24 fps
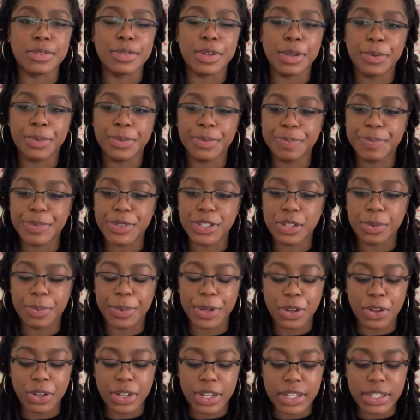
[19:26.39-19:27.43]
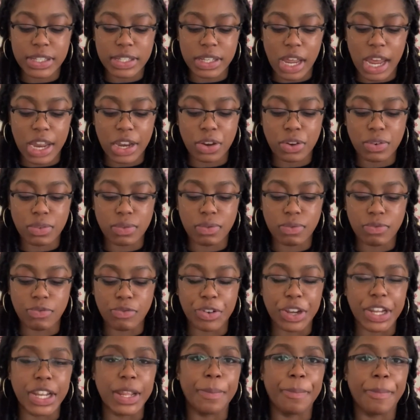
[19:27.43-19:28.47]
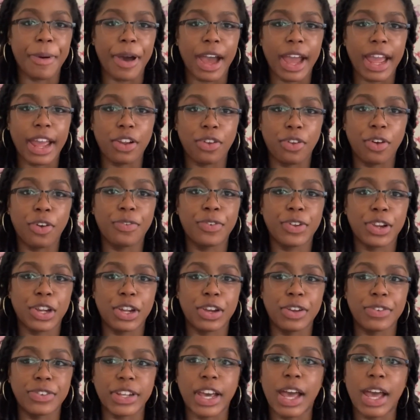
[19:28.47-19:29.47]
So to be honest, I don't really buy a lot of clothes.